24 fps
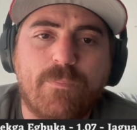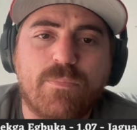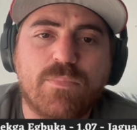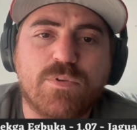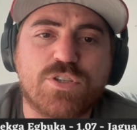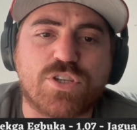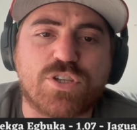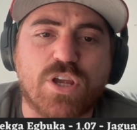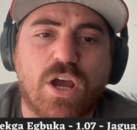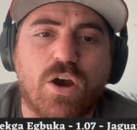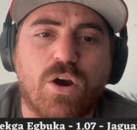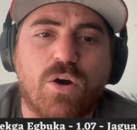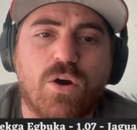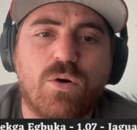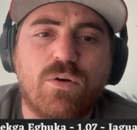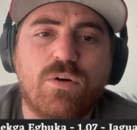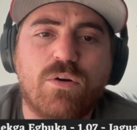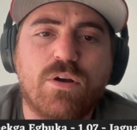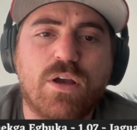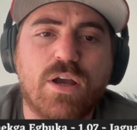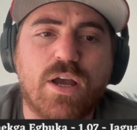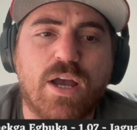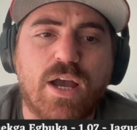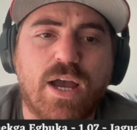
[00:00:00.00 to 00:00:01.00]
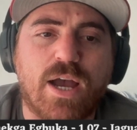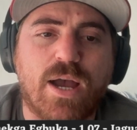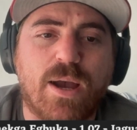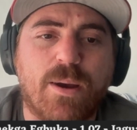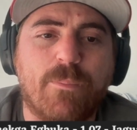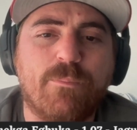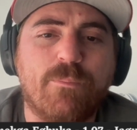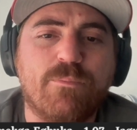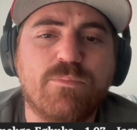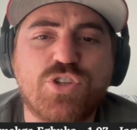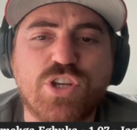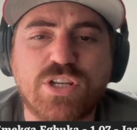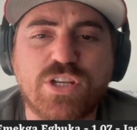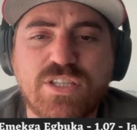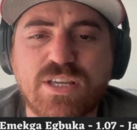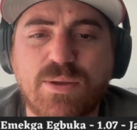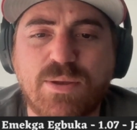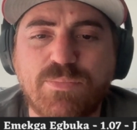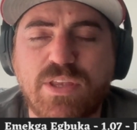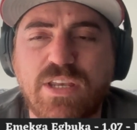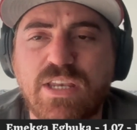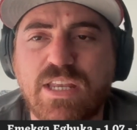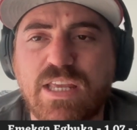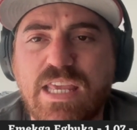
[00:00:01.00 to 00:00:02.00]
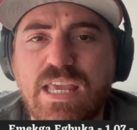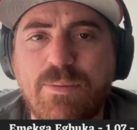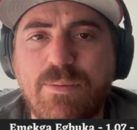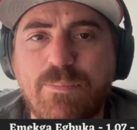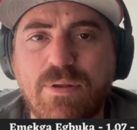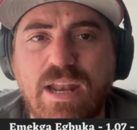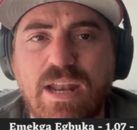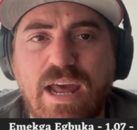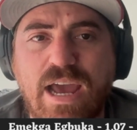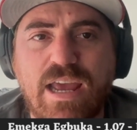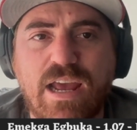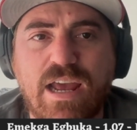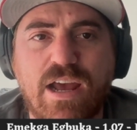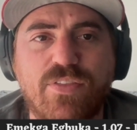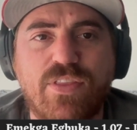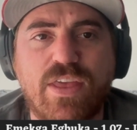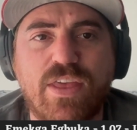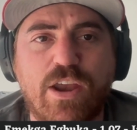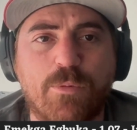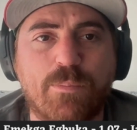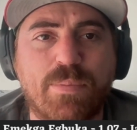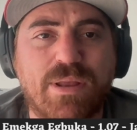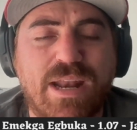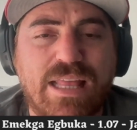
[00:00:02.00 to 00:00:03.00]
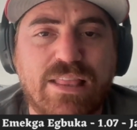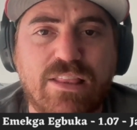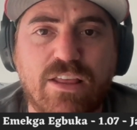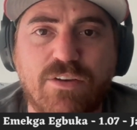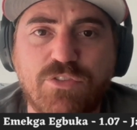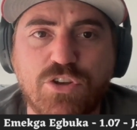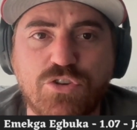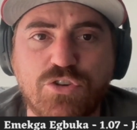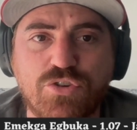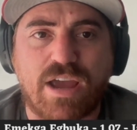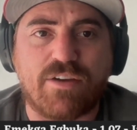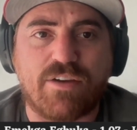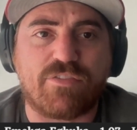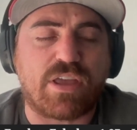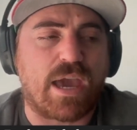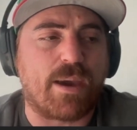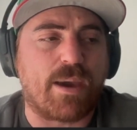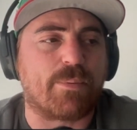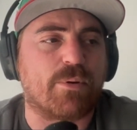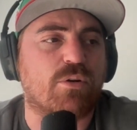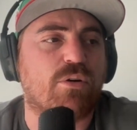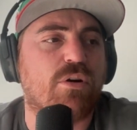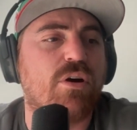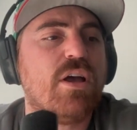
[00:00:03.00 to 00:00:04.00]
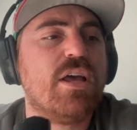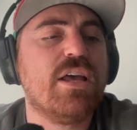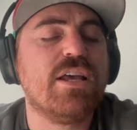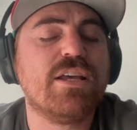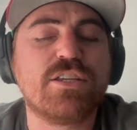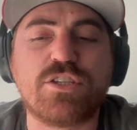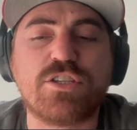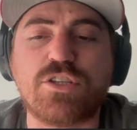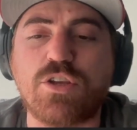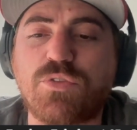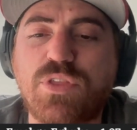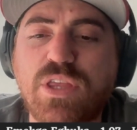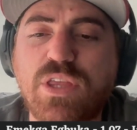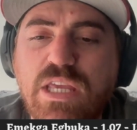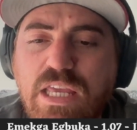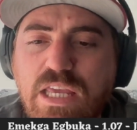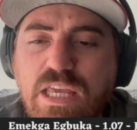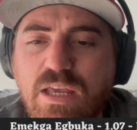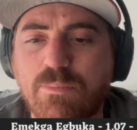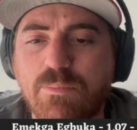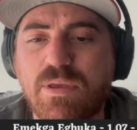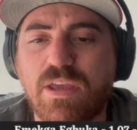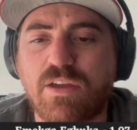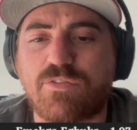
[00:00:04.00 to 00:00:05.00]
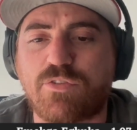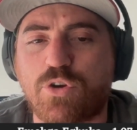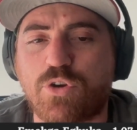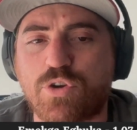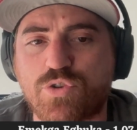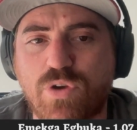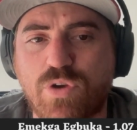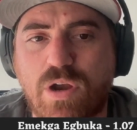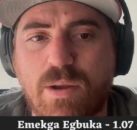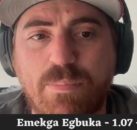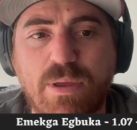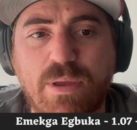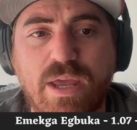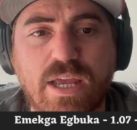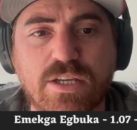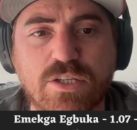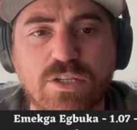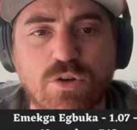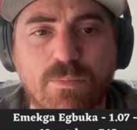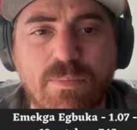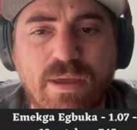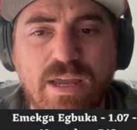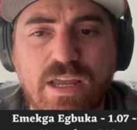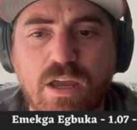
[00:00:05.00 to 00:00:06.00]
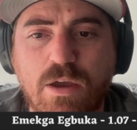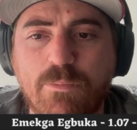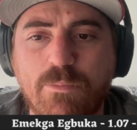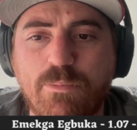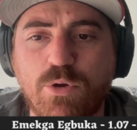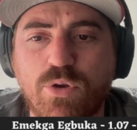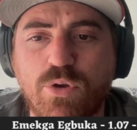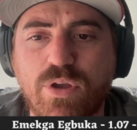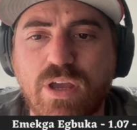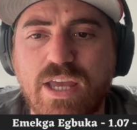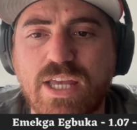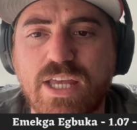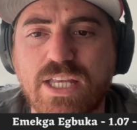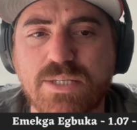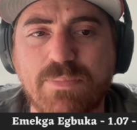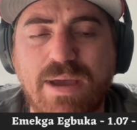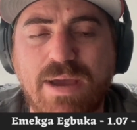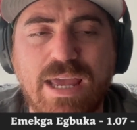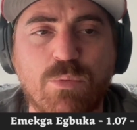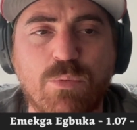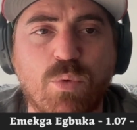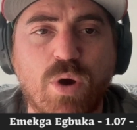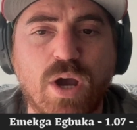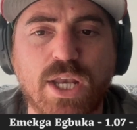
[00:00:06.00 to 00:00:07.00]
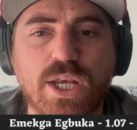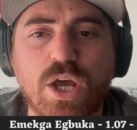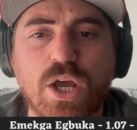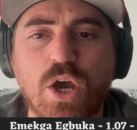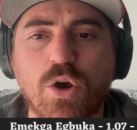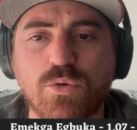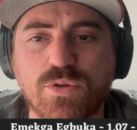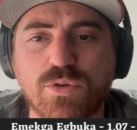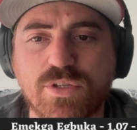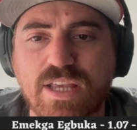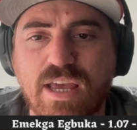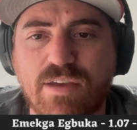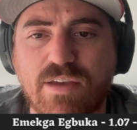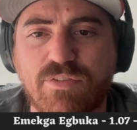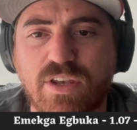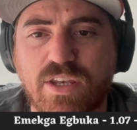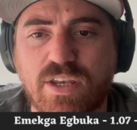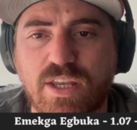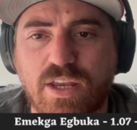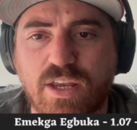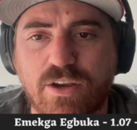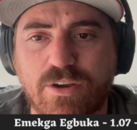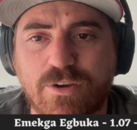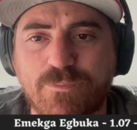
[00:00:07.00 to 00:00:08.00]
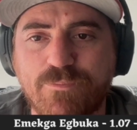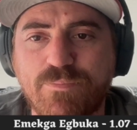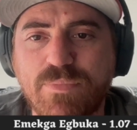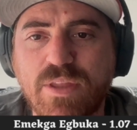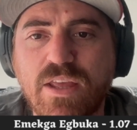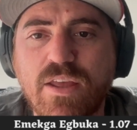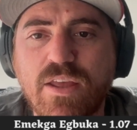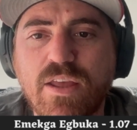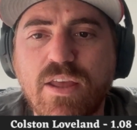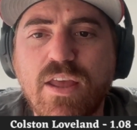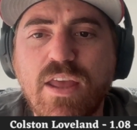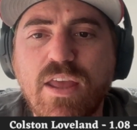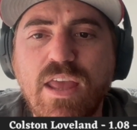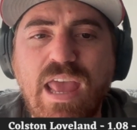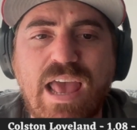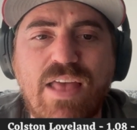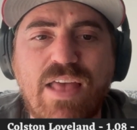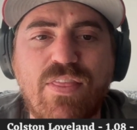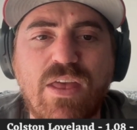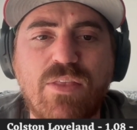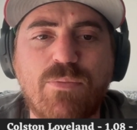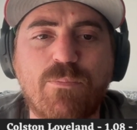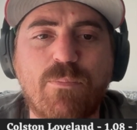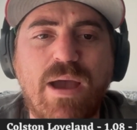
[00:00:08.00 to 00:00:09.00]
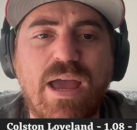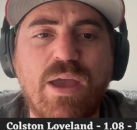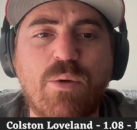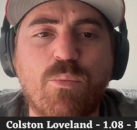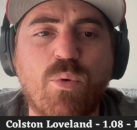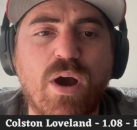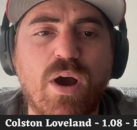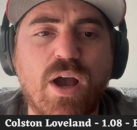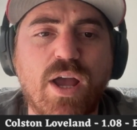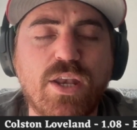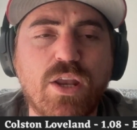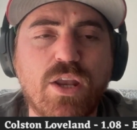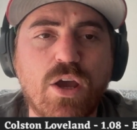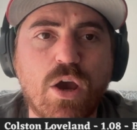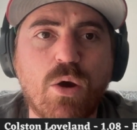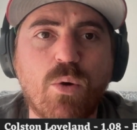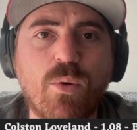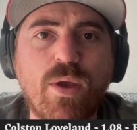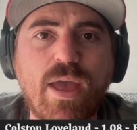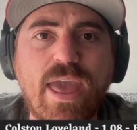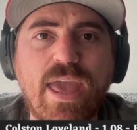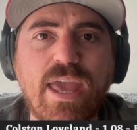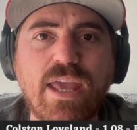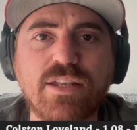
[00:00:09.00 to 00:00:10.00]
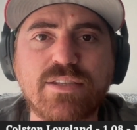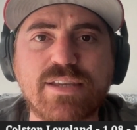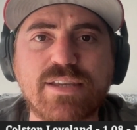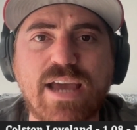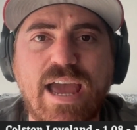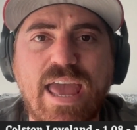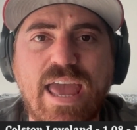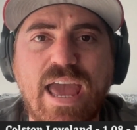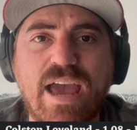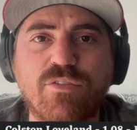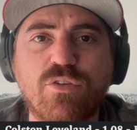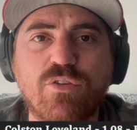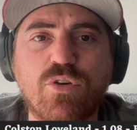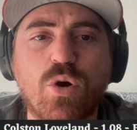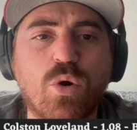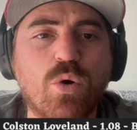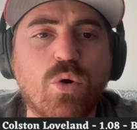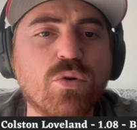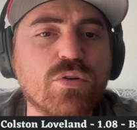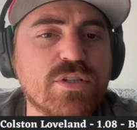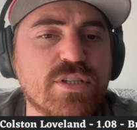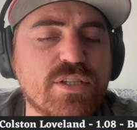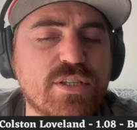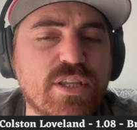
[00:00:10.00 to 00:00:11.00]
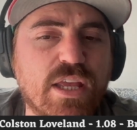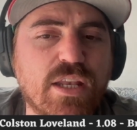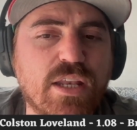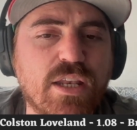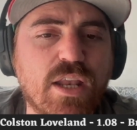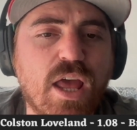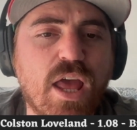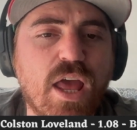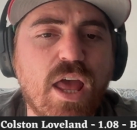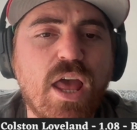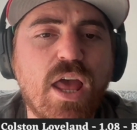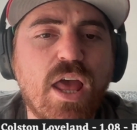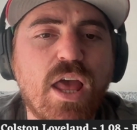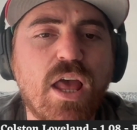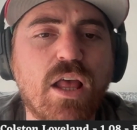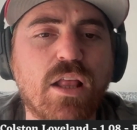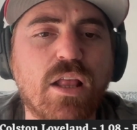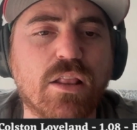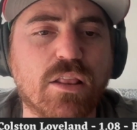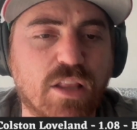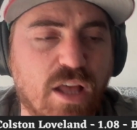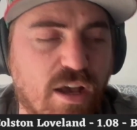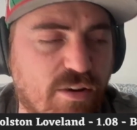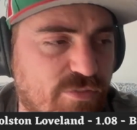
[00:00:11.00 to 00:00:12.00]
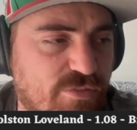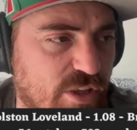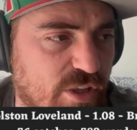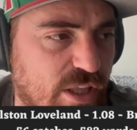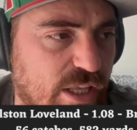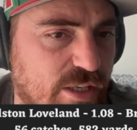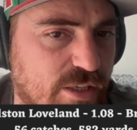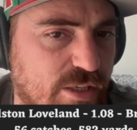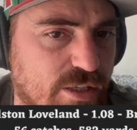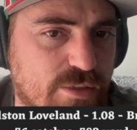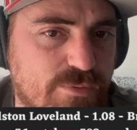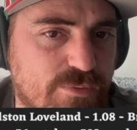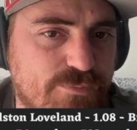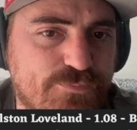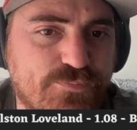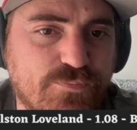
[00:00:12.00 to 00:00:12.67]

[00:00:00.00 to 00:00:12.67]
So just something to keep an eye on there. But I love the draft capital. Still think he can be a first round pick. So Emeka Egbuka is my 107 here. And then my 108, I have Colston Loveland,